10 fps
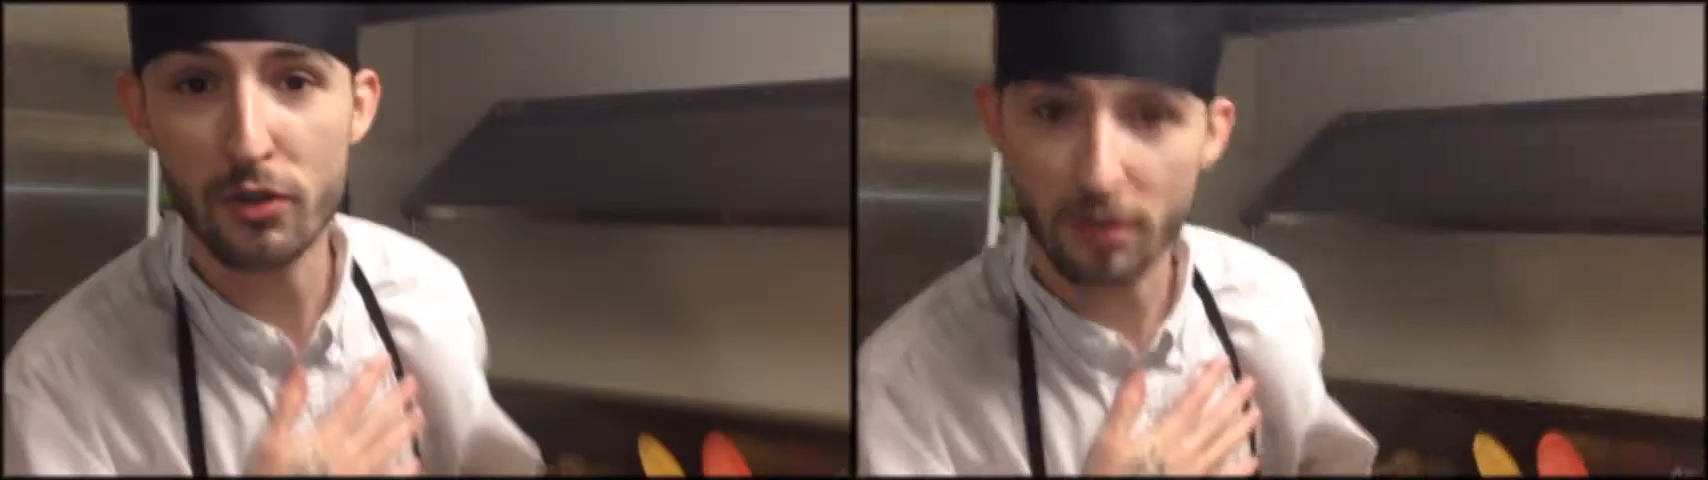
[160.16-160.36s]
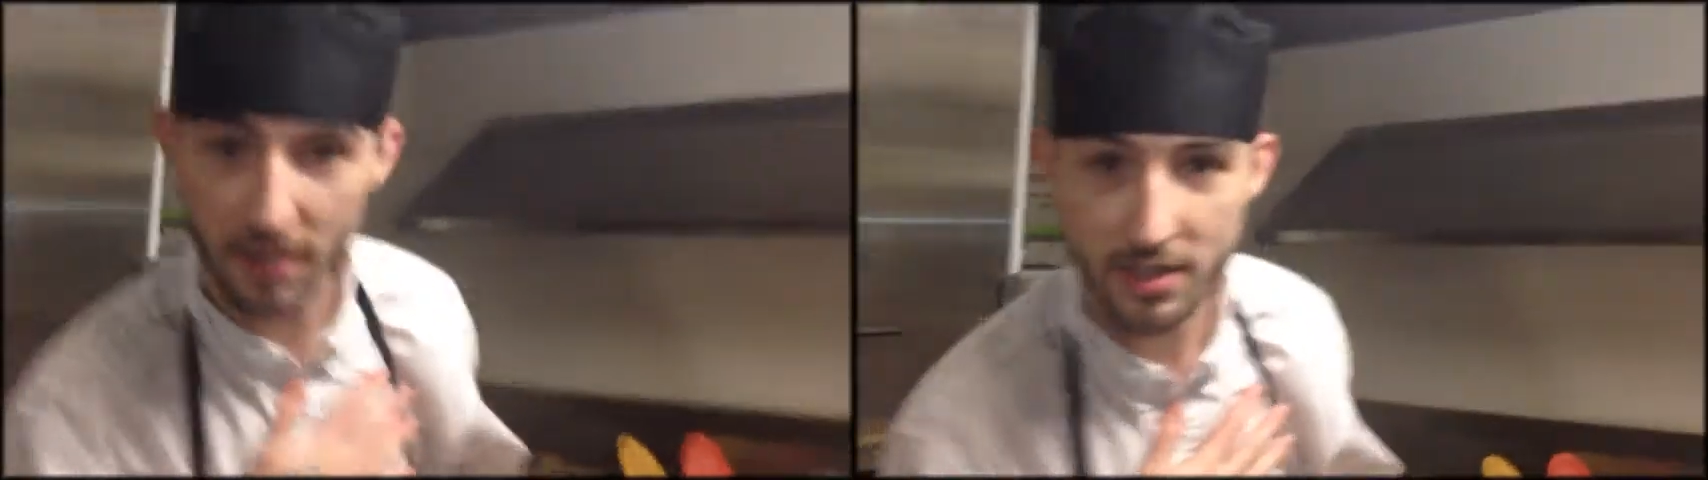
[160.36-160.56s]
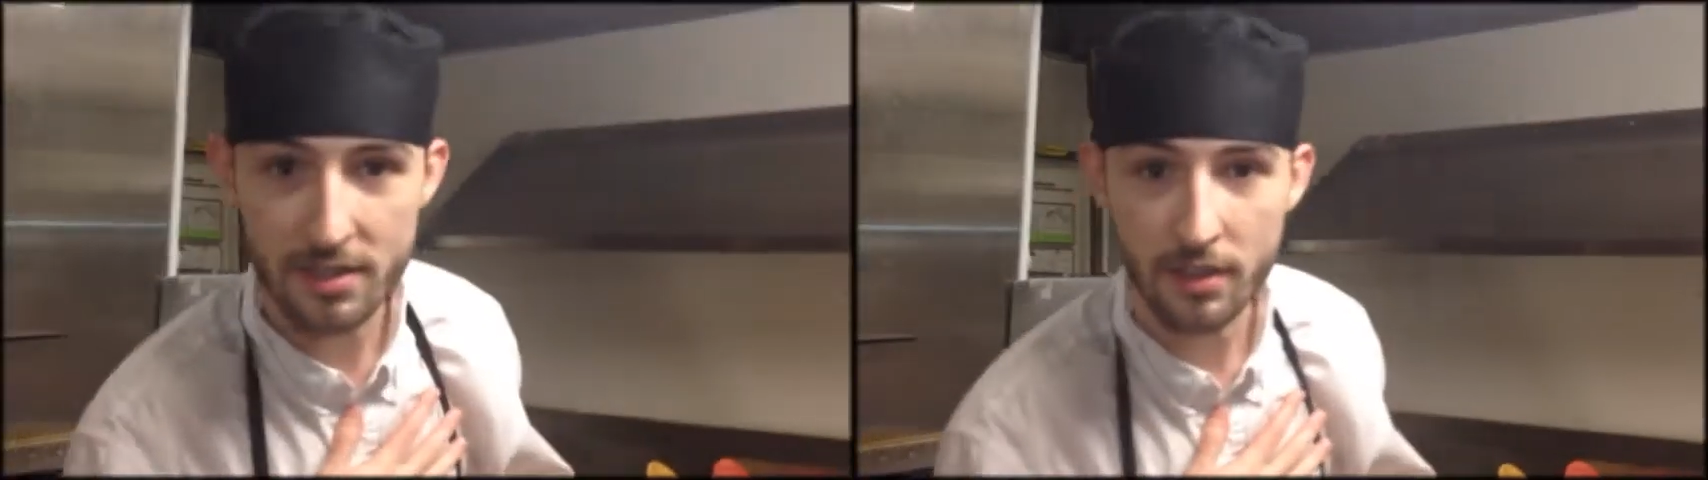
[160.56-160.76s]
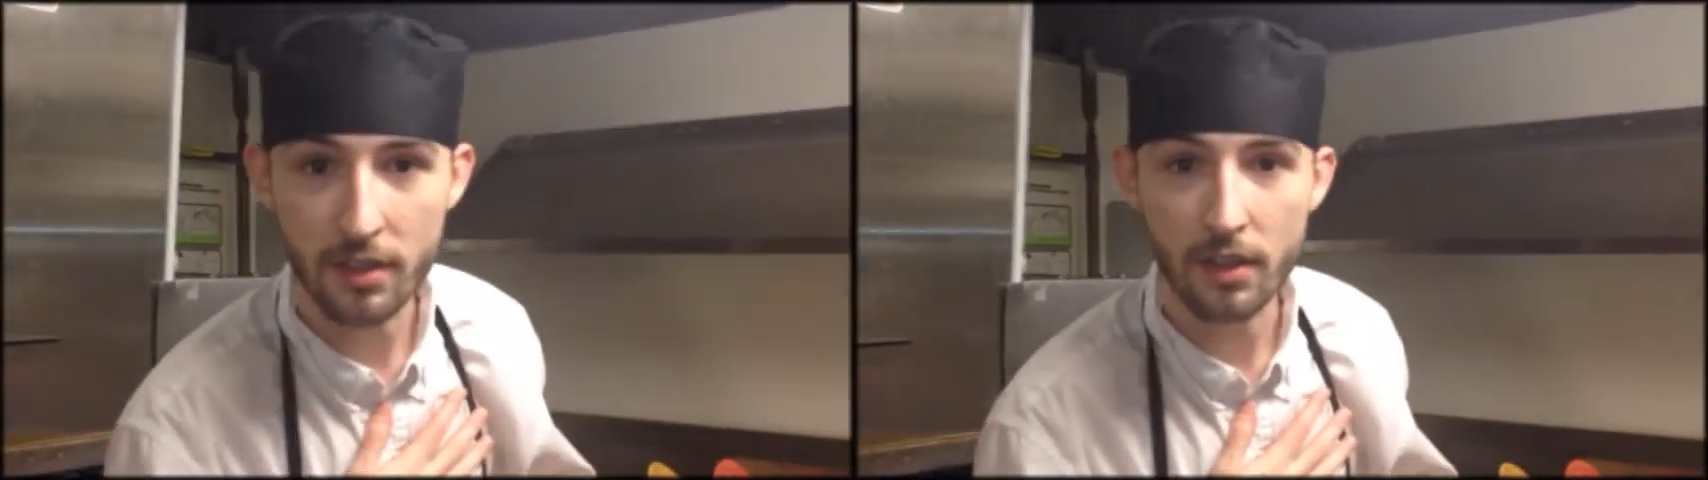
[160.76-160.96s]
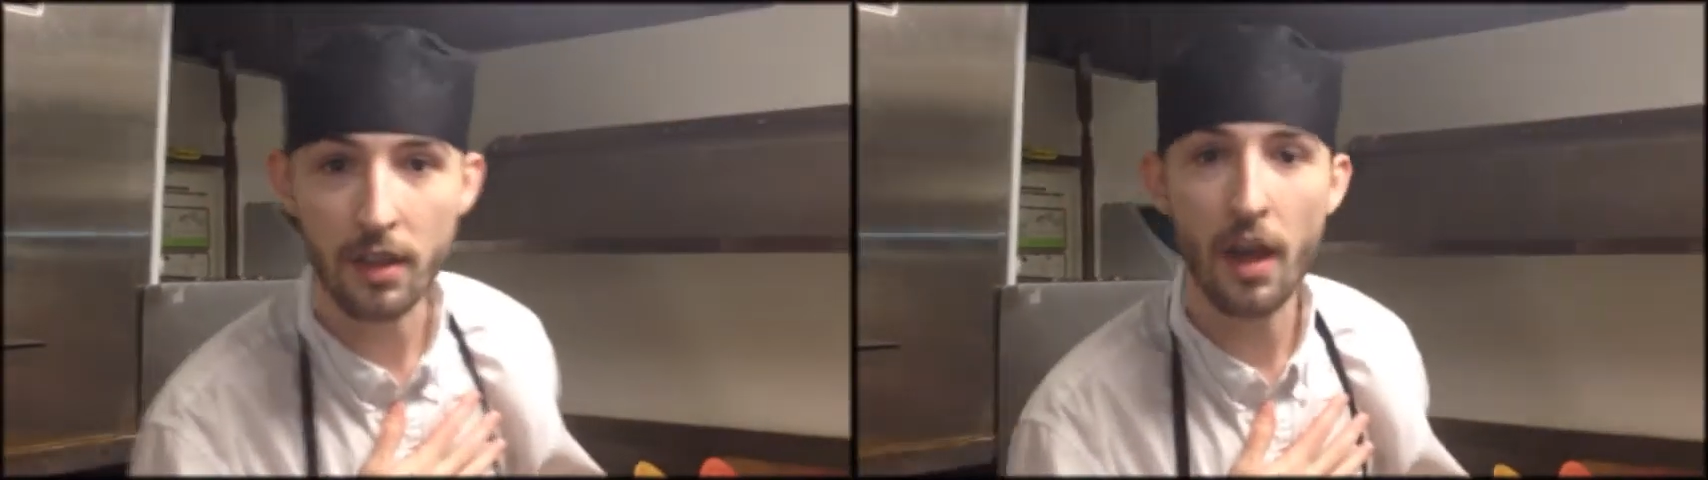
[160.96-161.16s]
Chris.
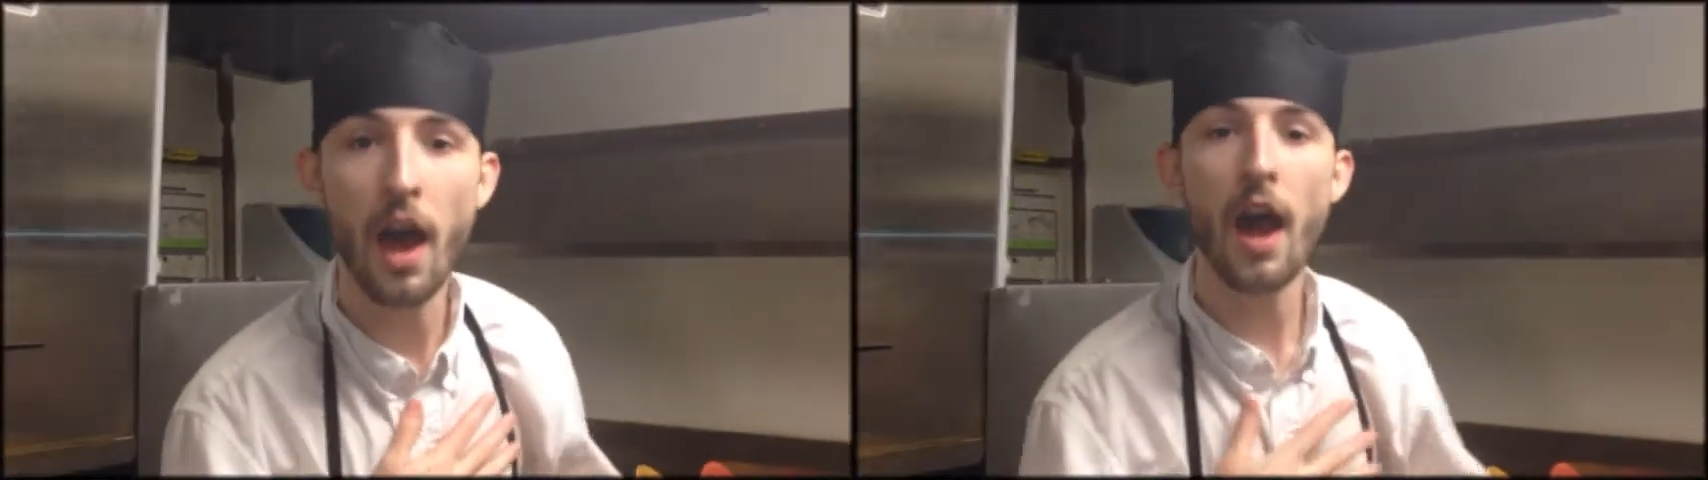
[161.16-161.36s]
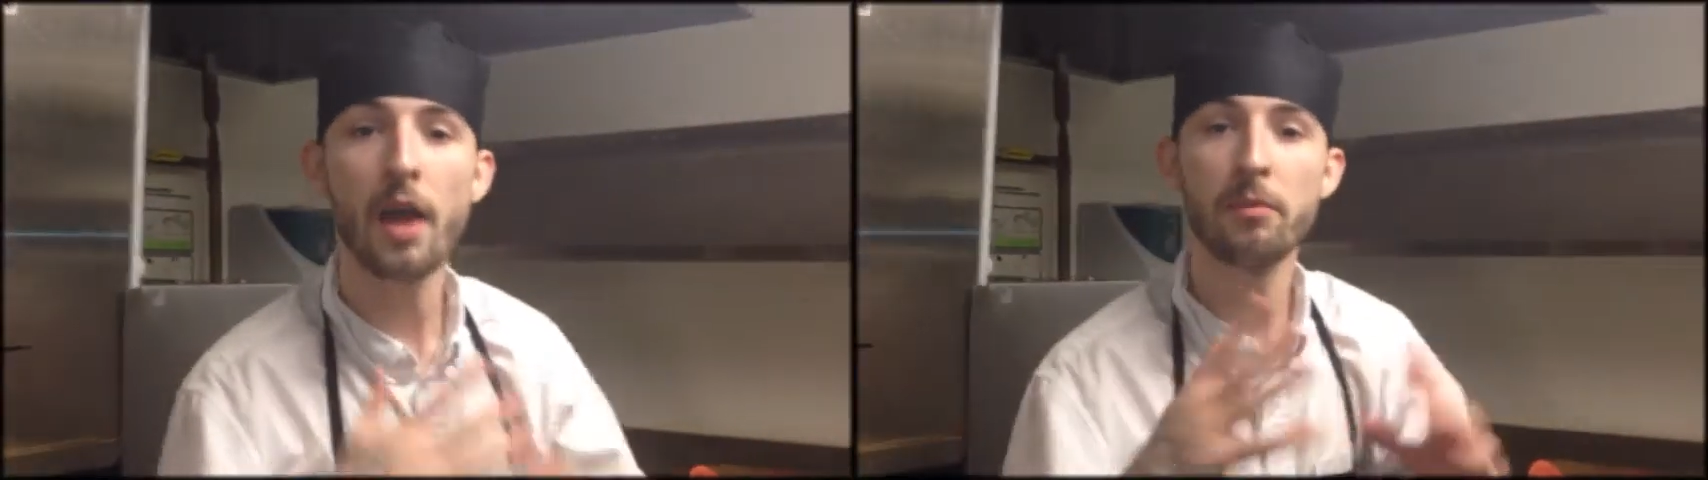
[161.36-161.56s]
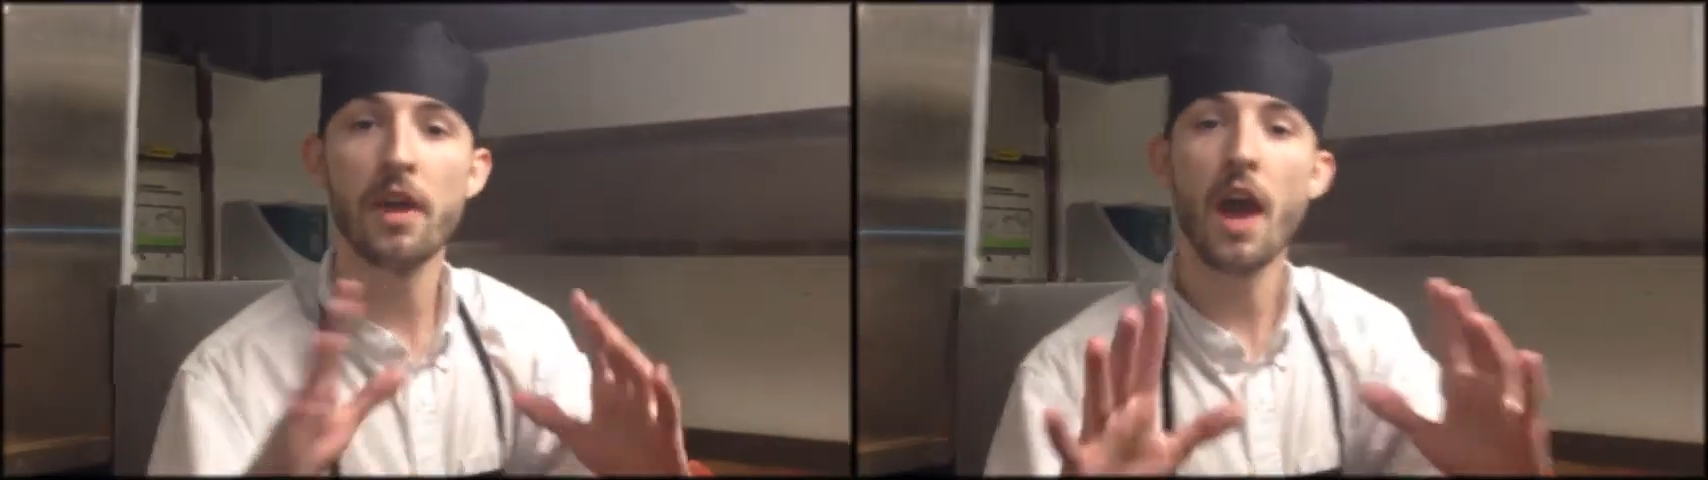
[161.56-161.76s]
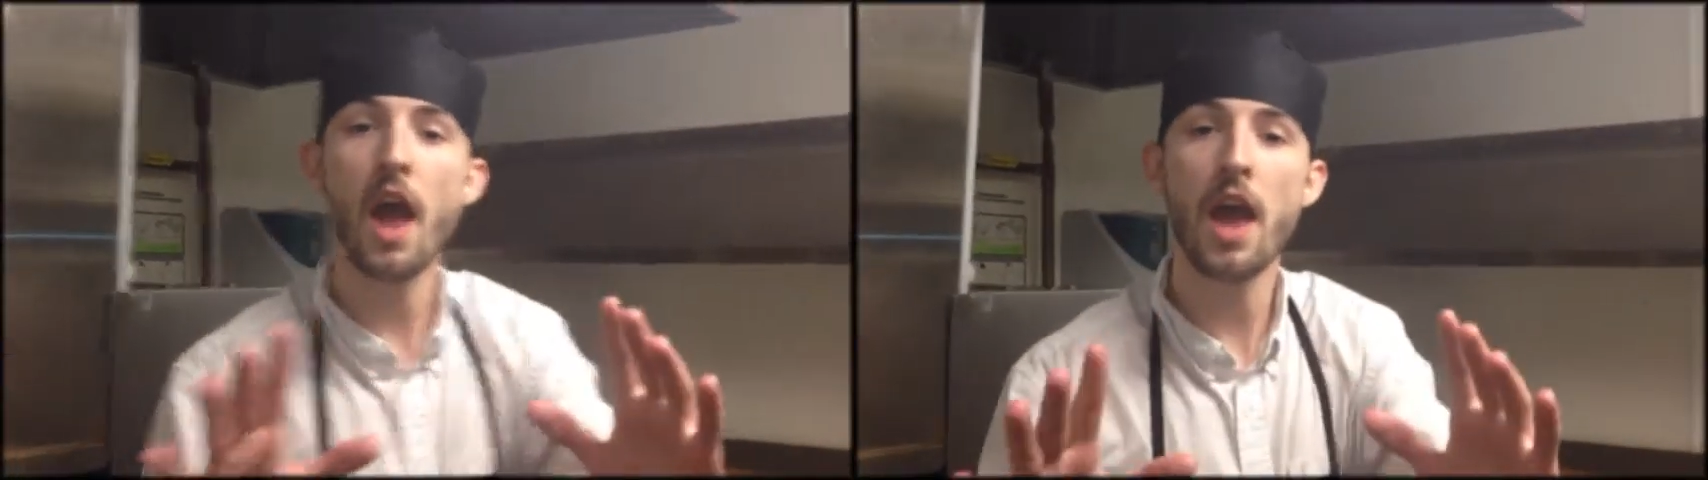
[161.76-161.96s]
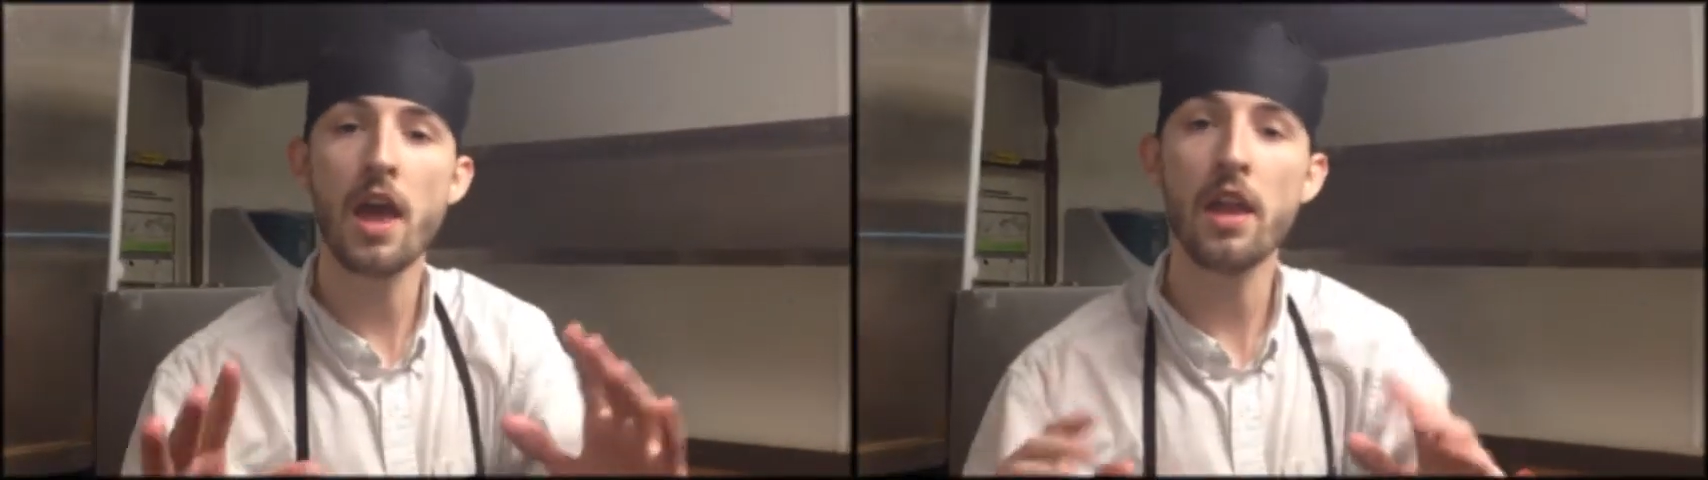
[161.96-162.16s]
I am the
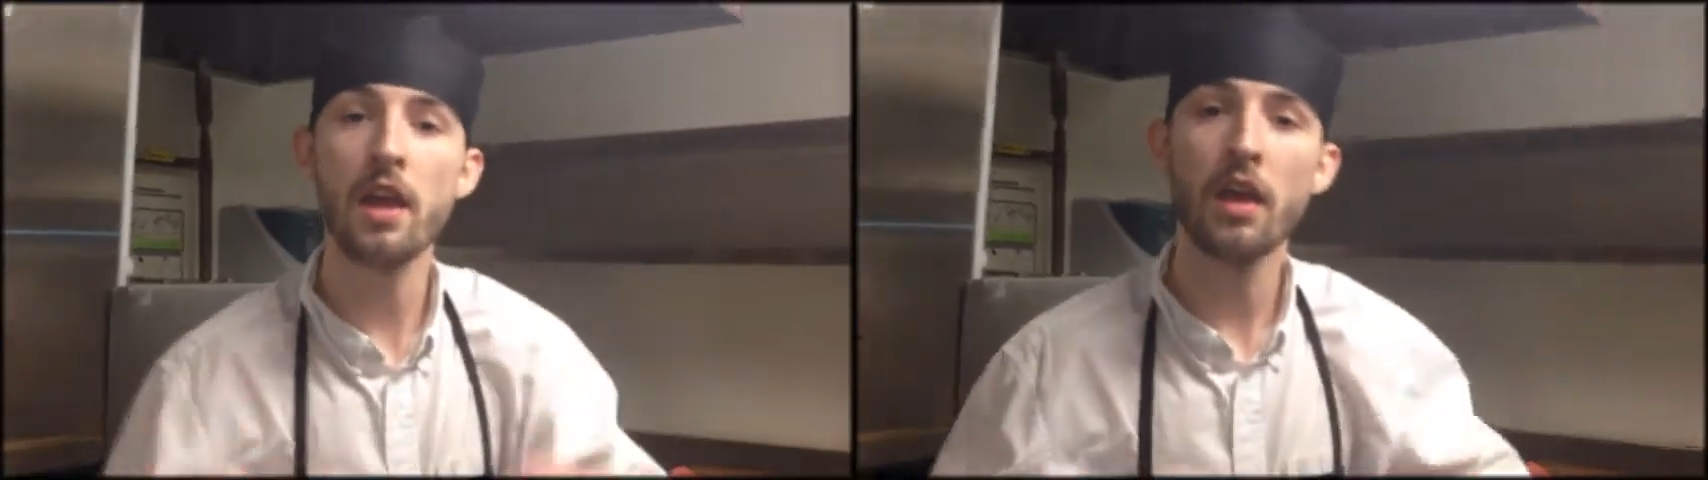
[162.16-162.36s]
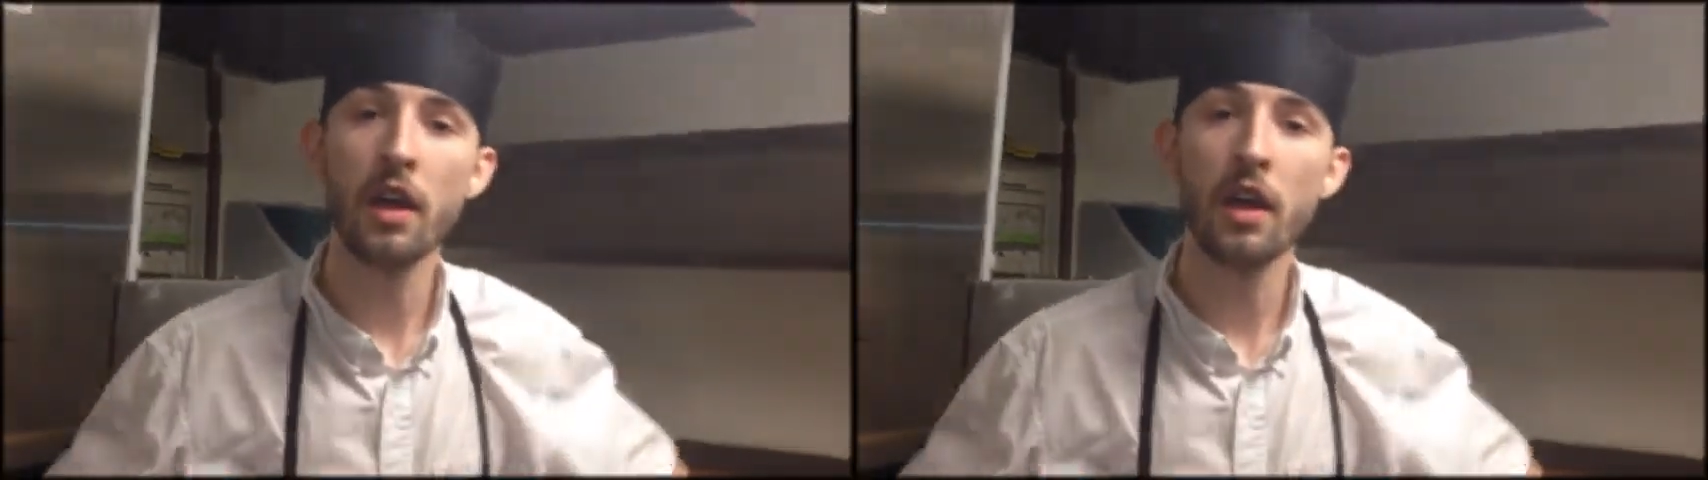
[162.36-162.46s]
head